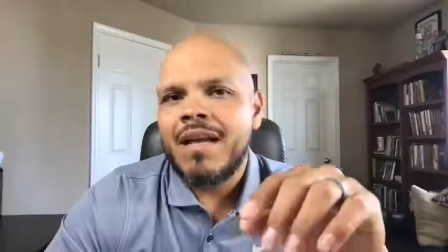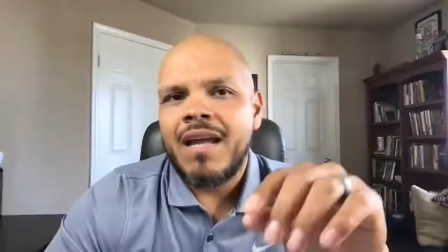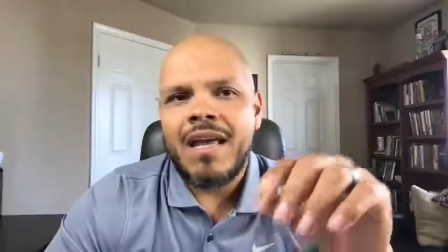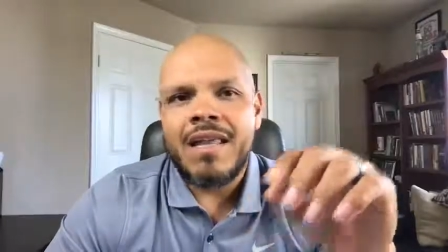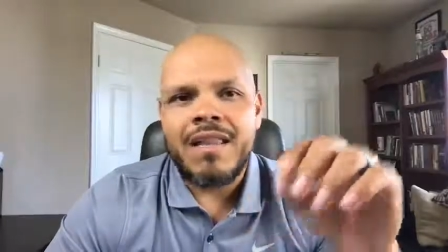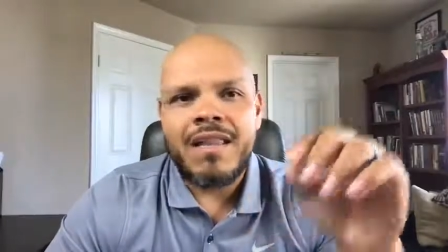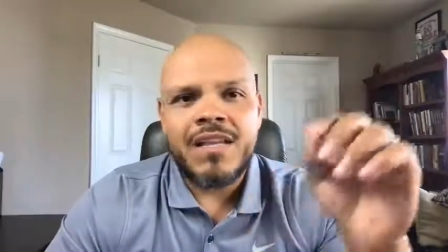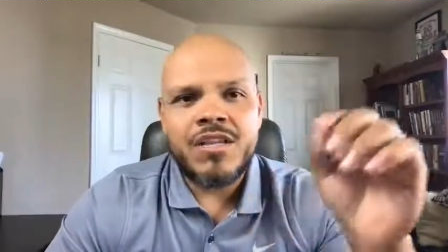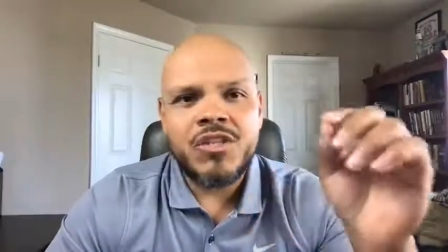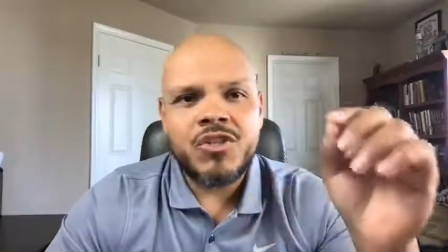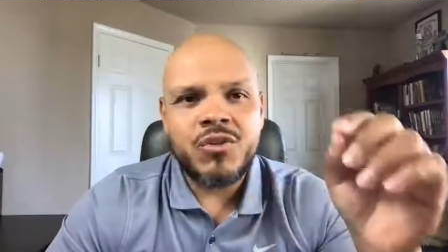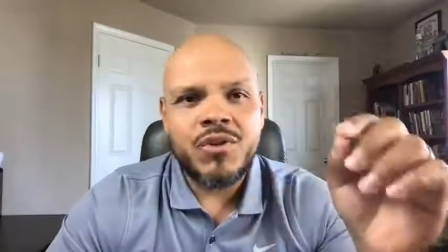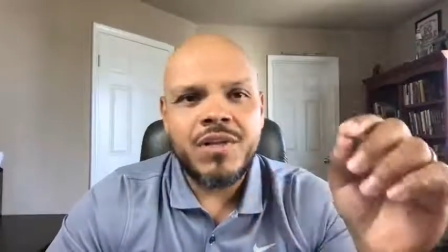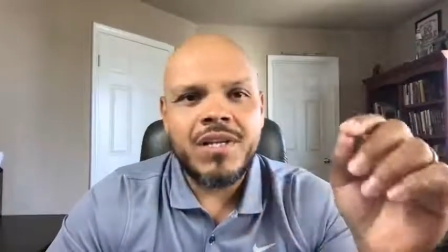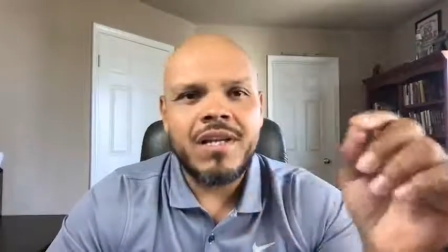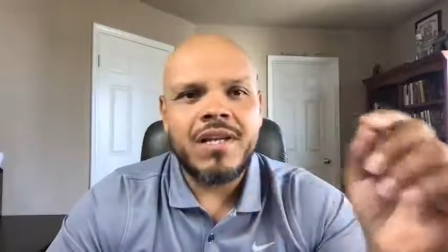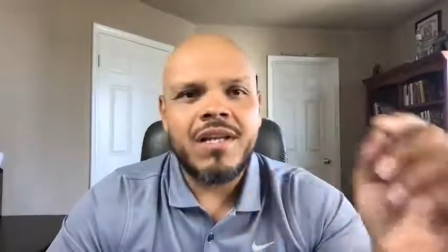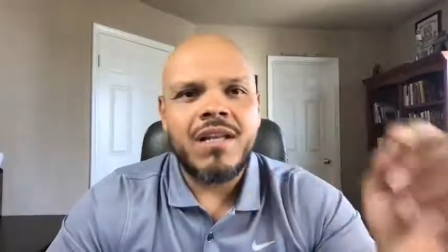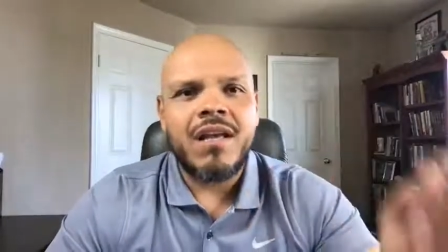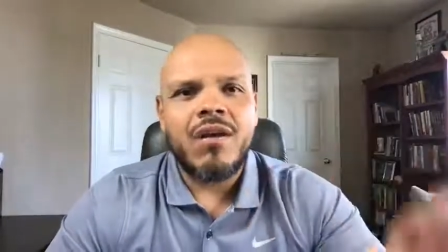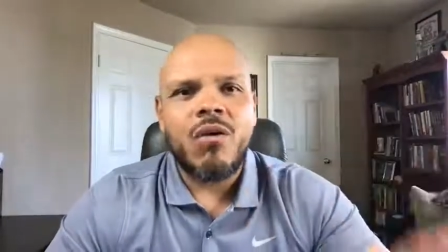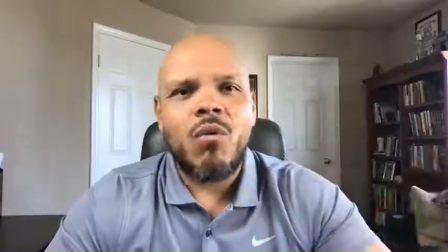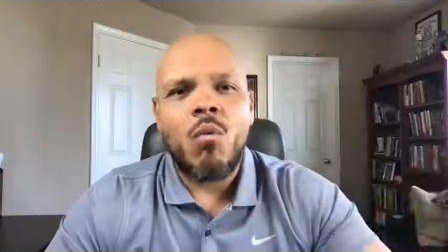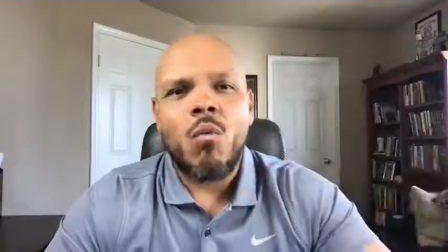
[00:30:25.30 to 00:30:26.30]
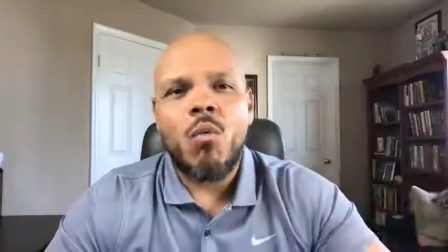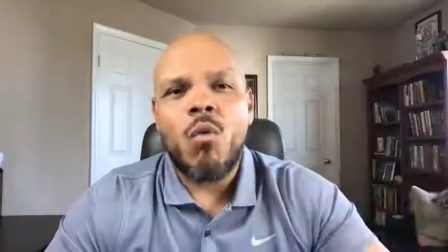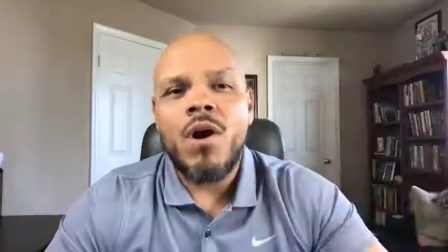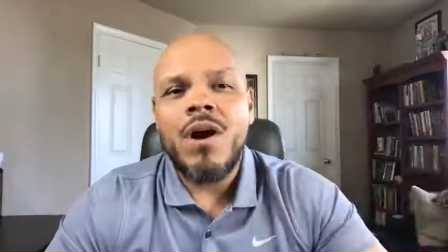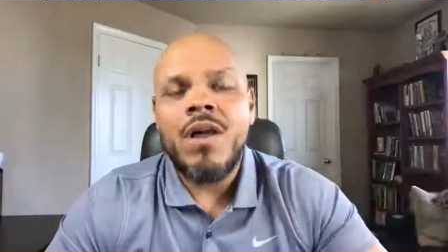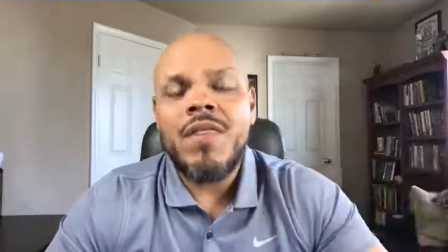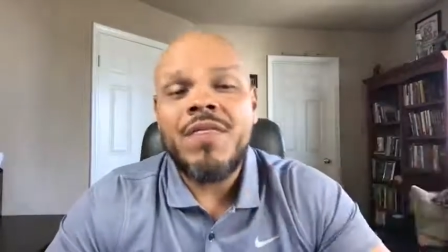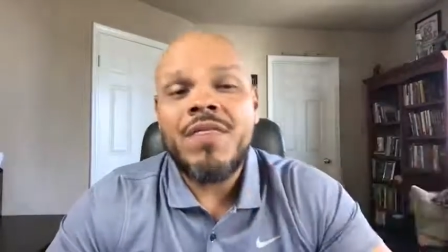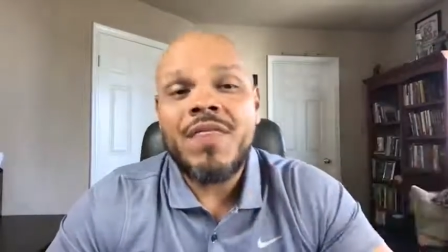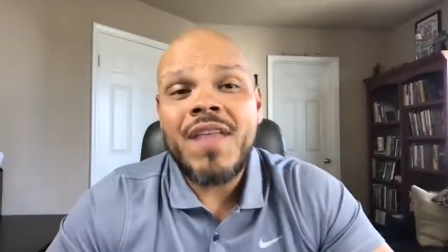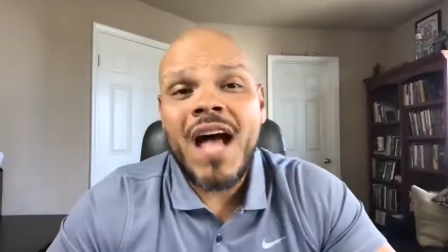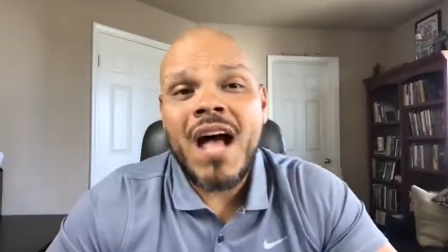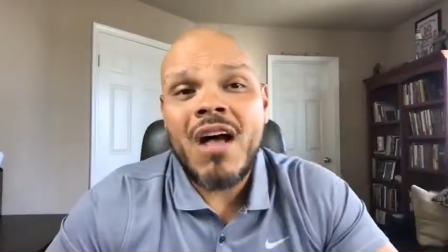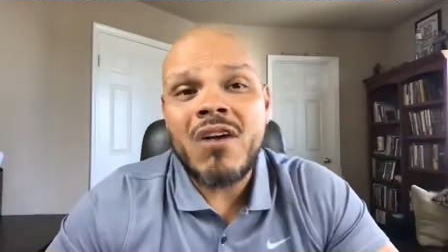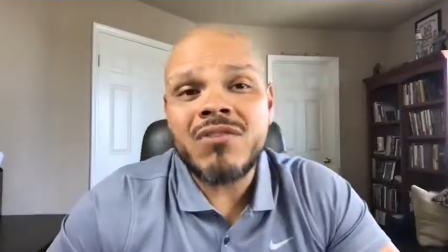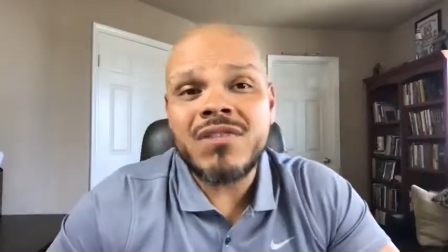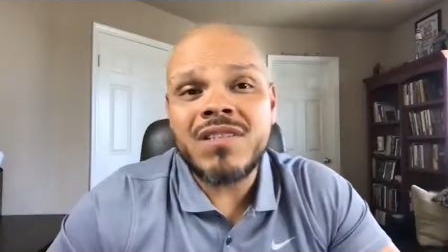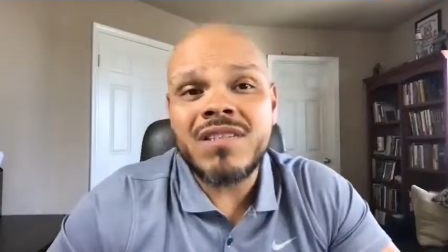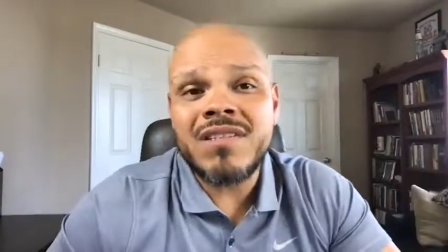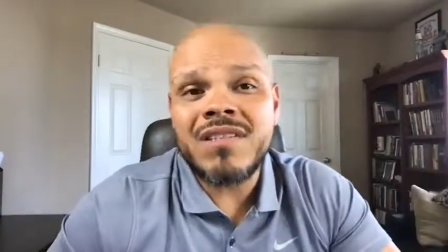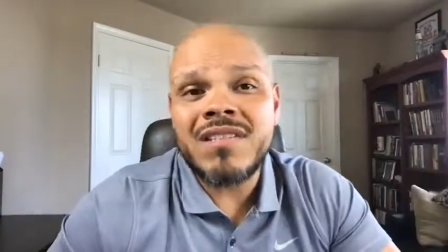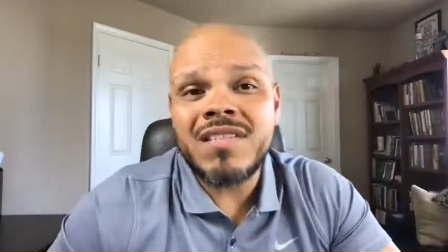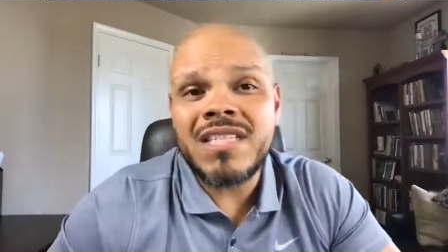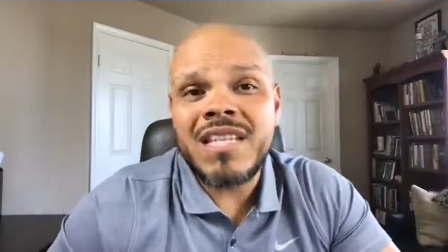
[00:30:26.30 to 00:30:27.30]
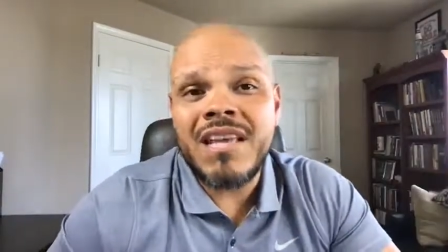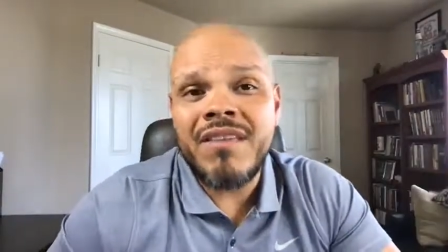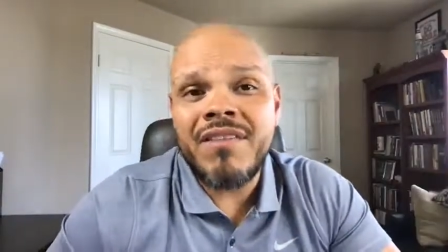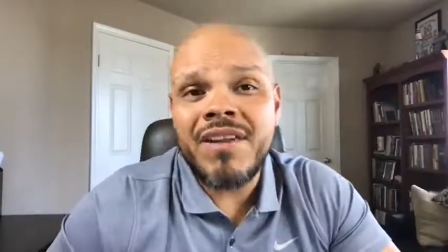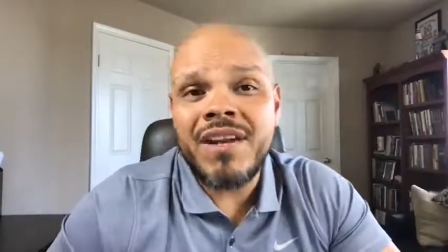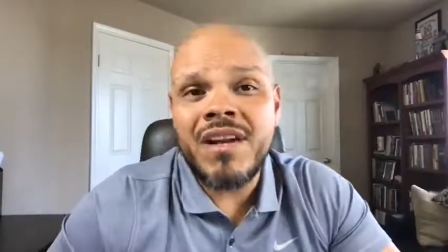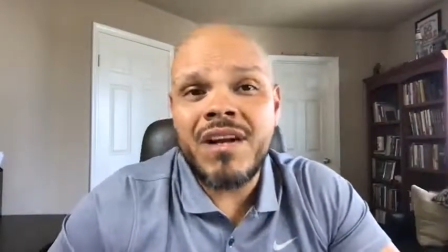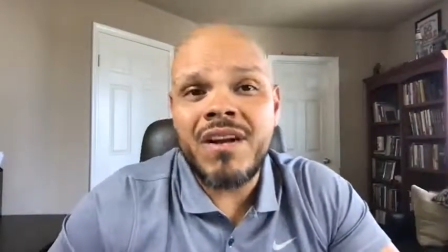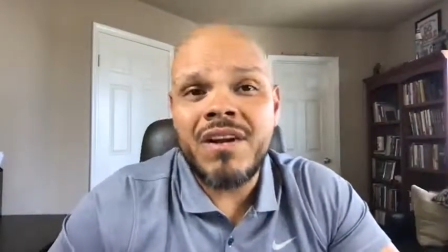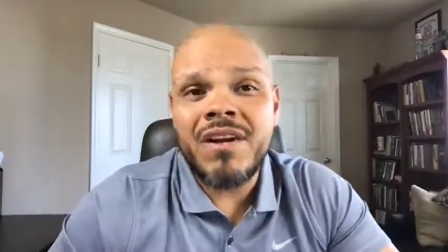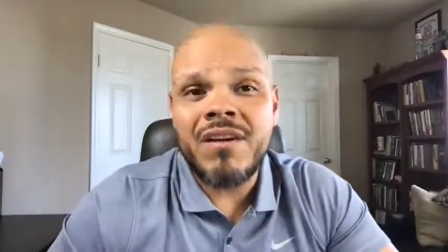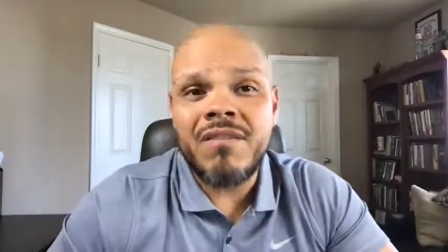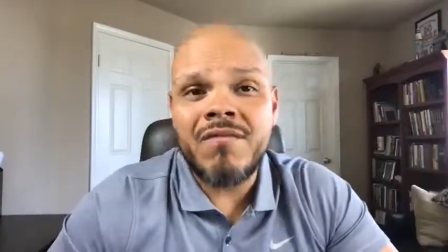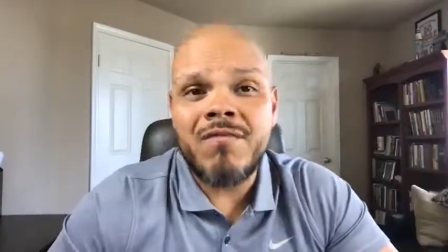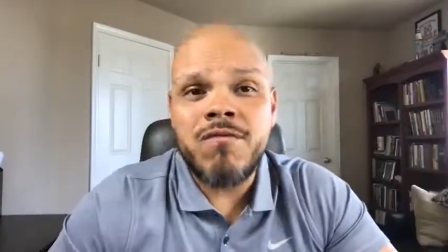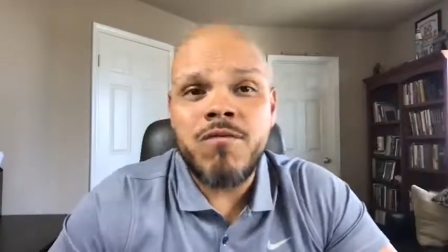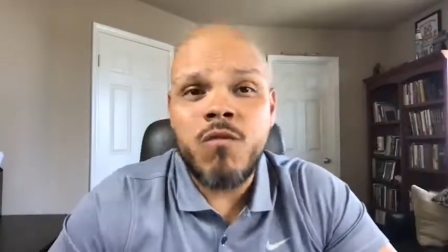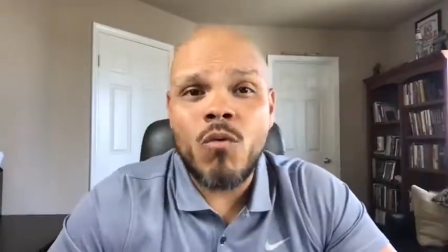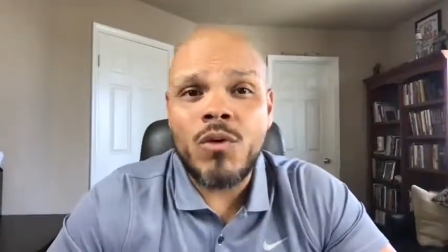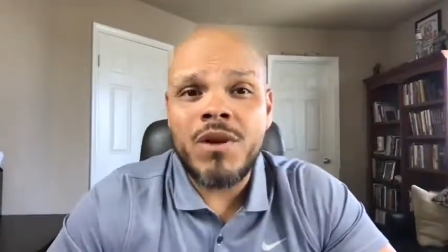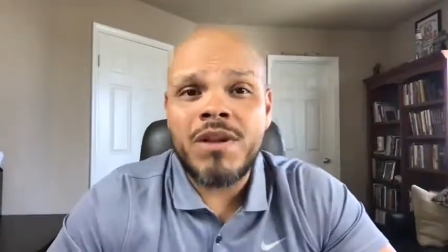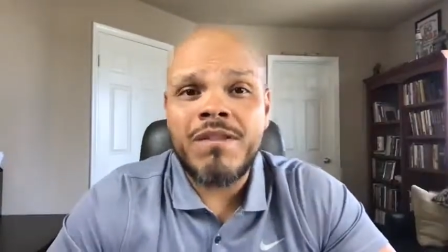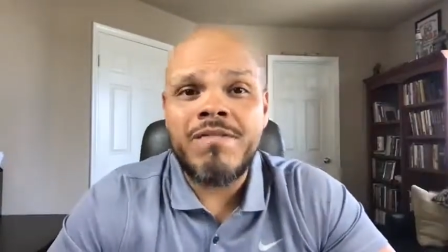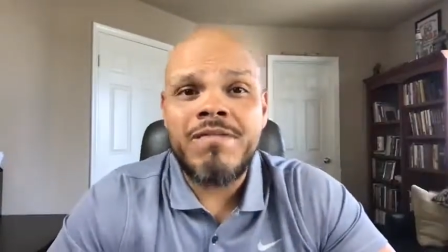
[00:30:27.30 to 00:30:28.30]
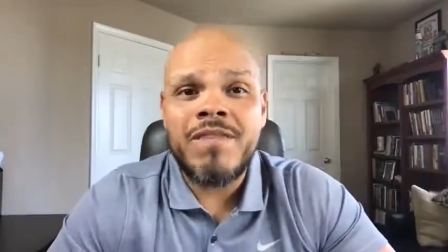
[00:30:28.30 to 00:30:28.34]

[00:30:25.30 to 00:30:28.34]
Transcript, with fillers: and they treated 1,740